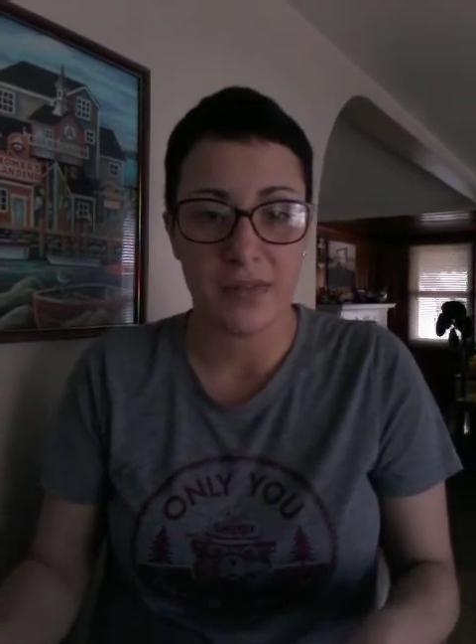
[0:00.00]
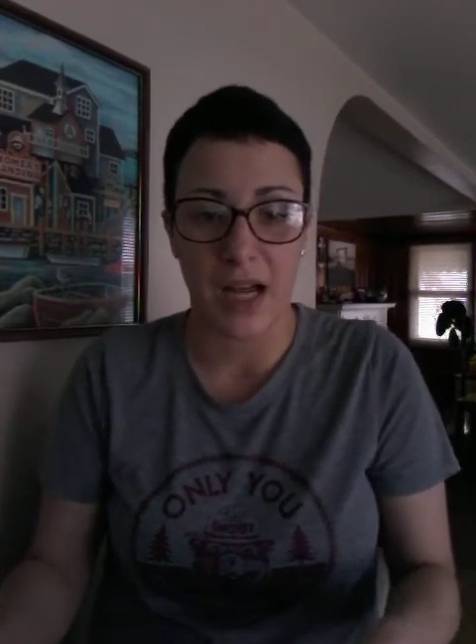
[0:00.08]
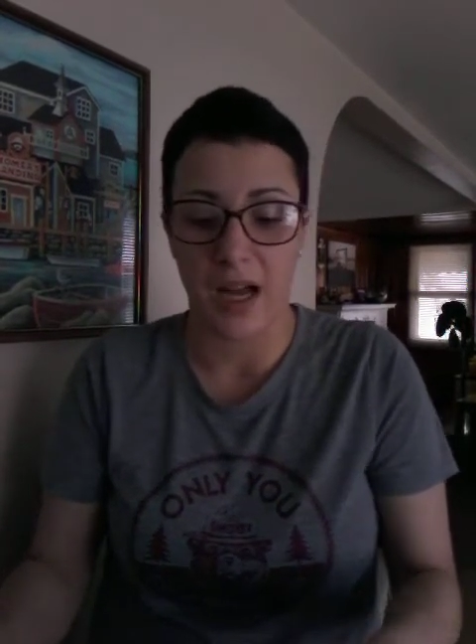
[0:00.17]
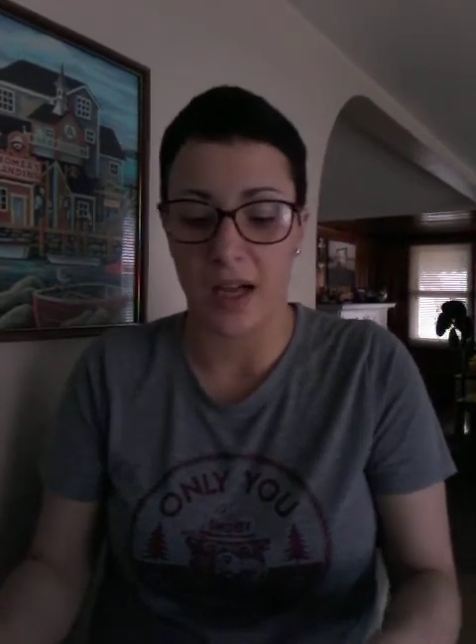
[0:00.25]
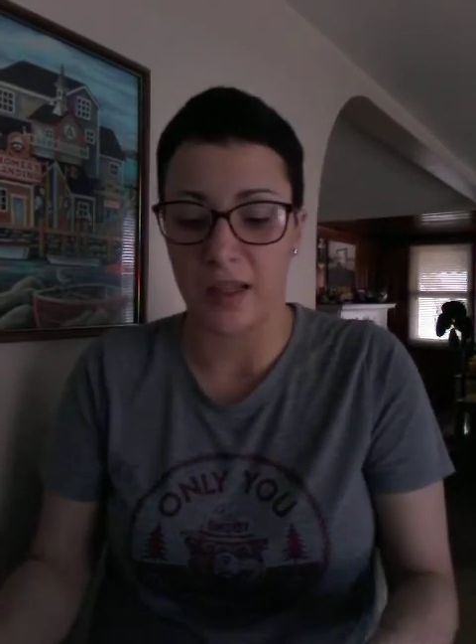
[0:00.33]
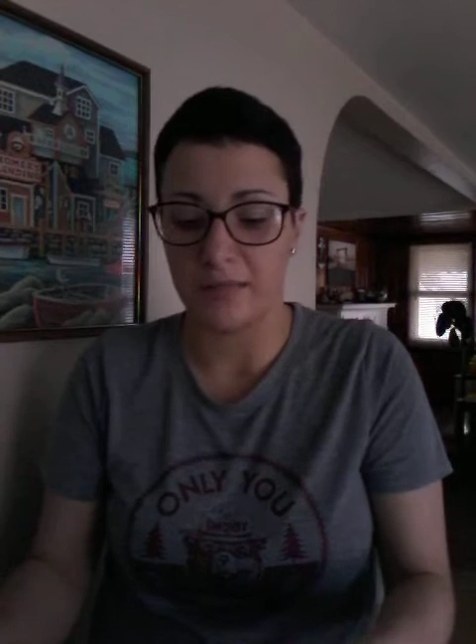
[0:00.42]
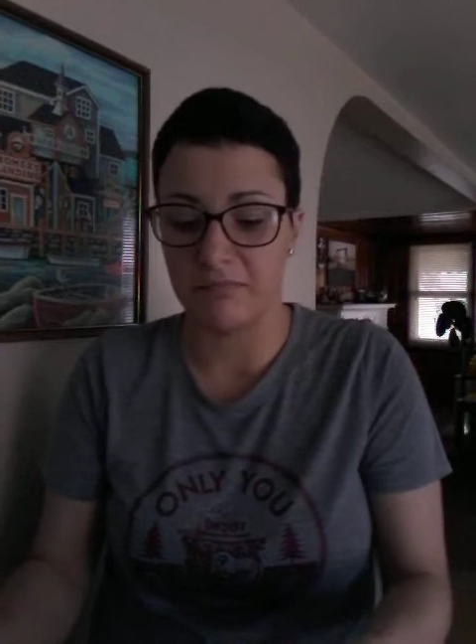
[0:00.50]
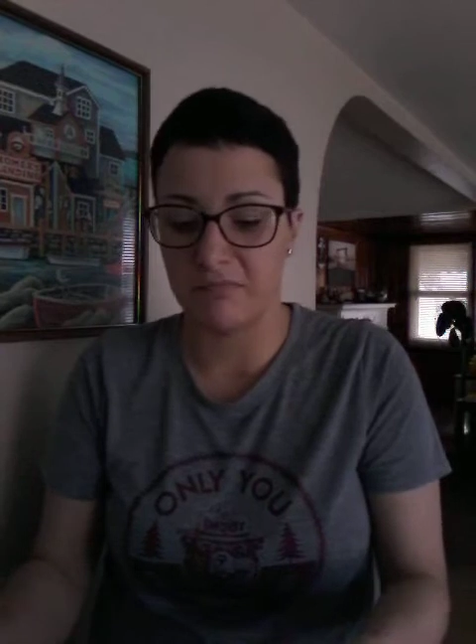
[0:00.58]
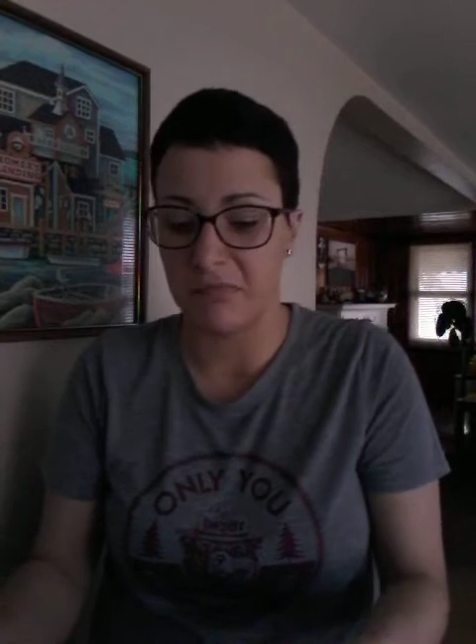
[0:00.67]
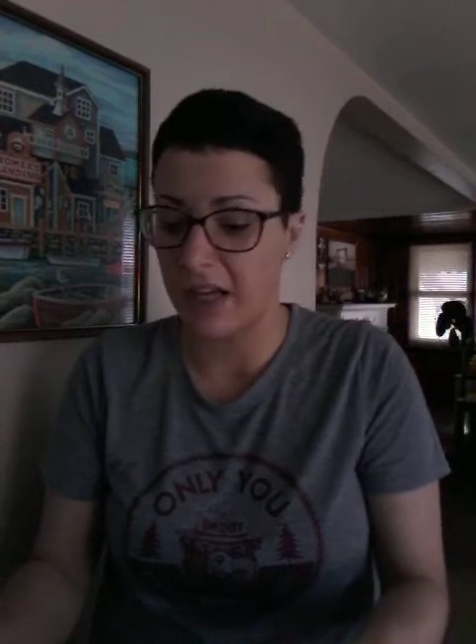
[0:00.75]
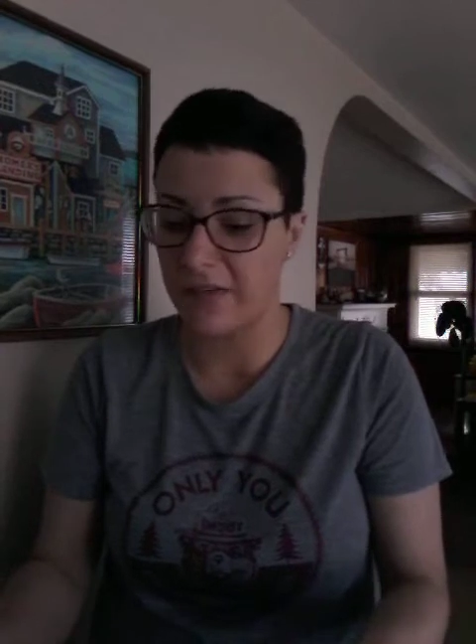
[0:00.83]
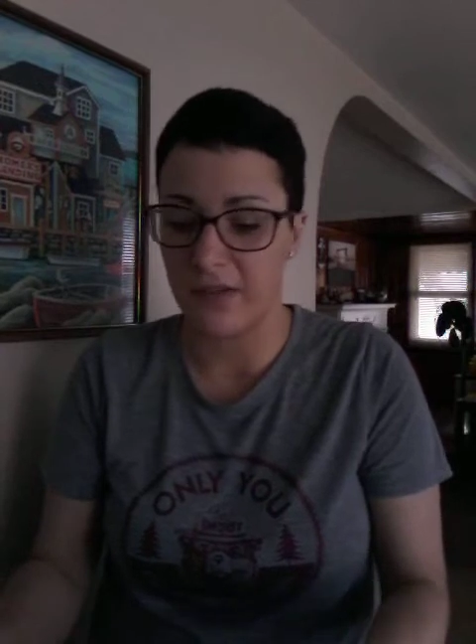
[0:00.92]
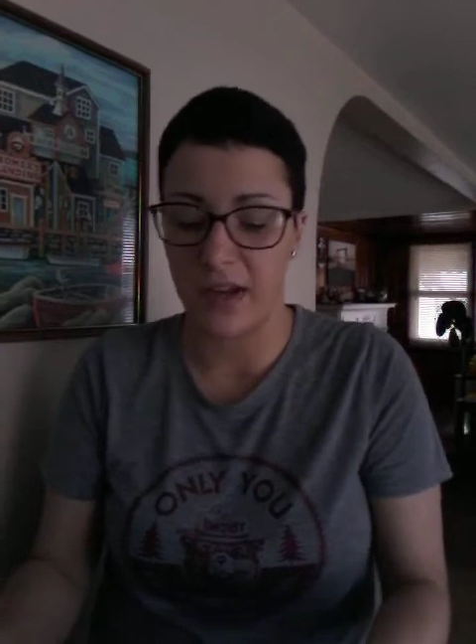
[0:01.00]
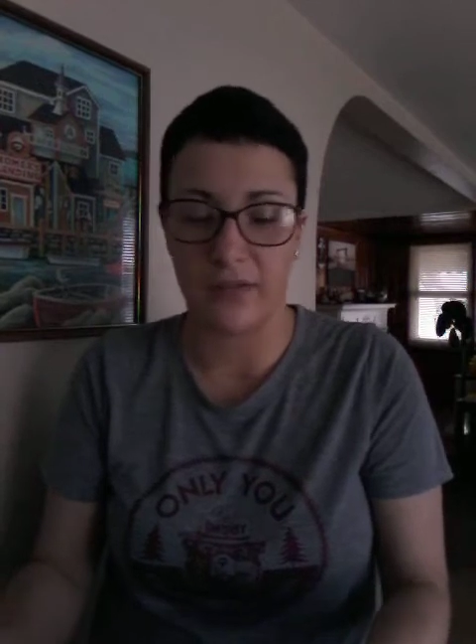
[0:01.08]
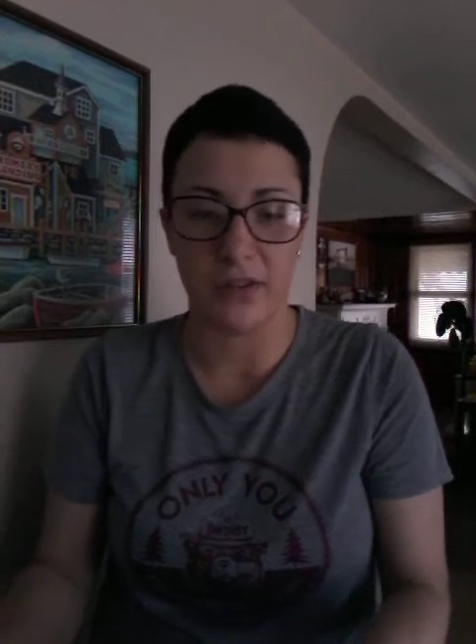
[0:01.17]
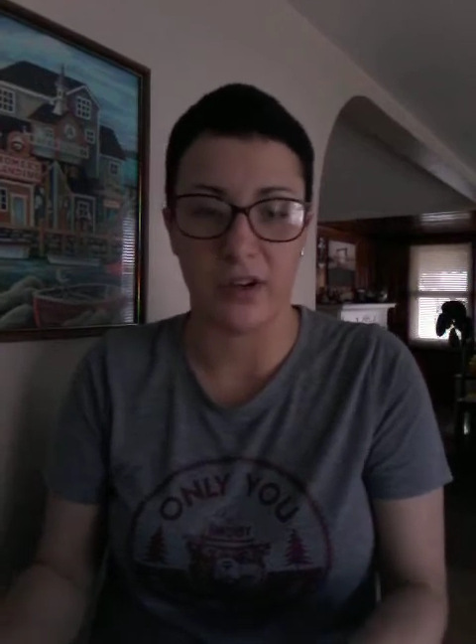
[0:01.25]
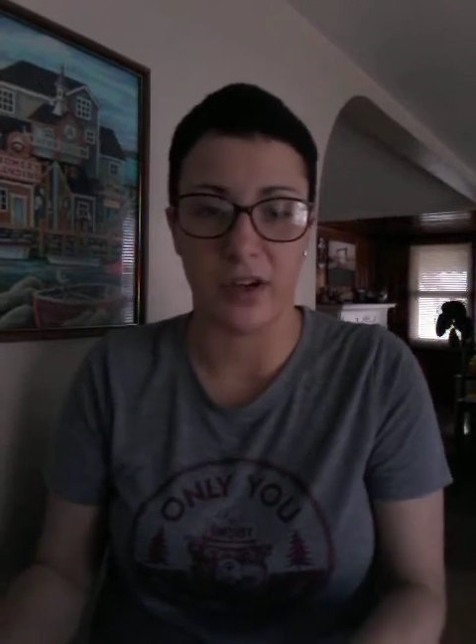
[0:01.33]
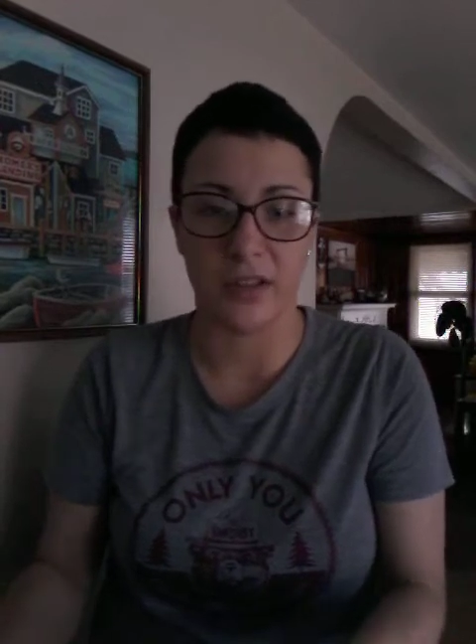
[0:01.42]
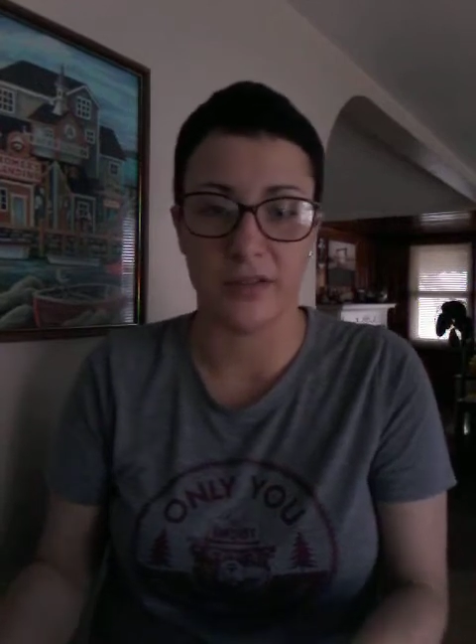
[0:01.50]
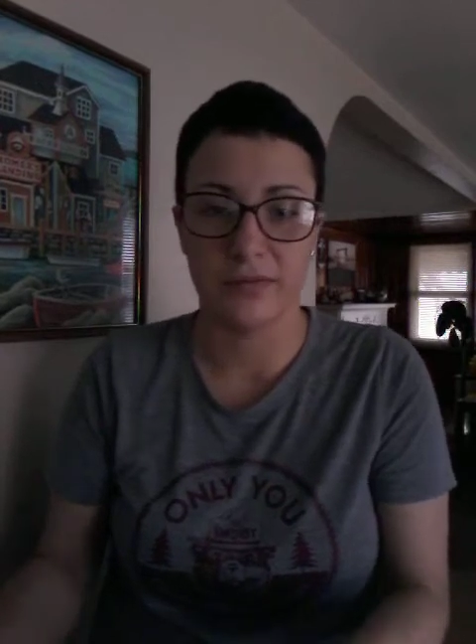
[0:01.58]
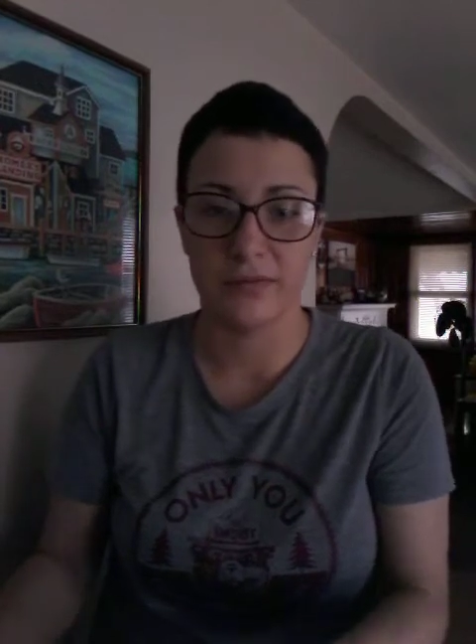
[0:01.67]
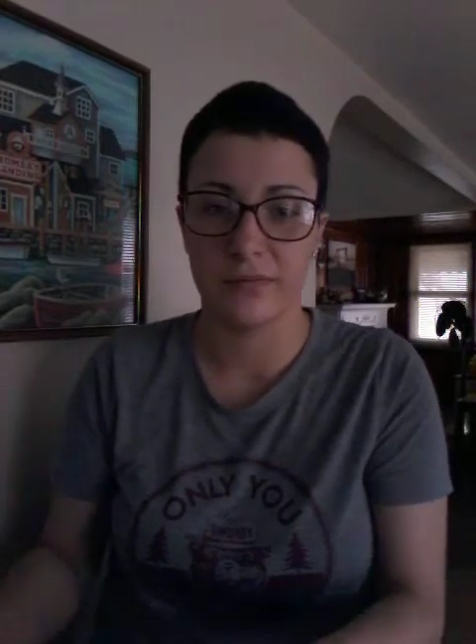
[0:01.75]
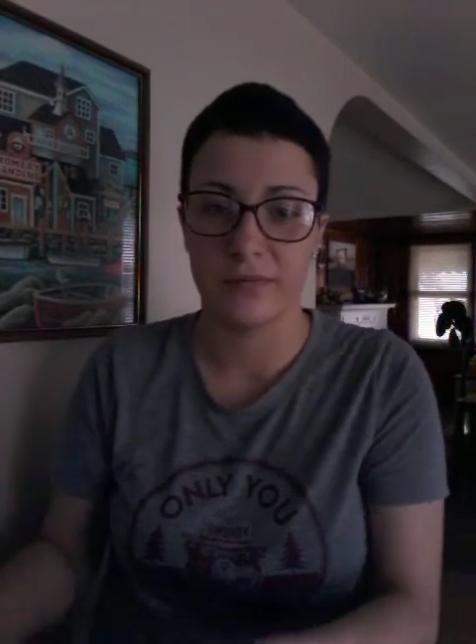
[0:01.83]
I've never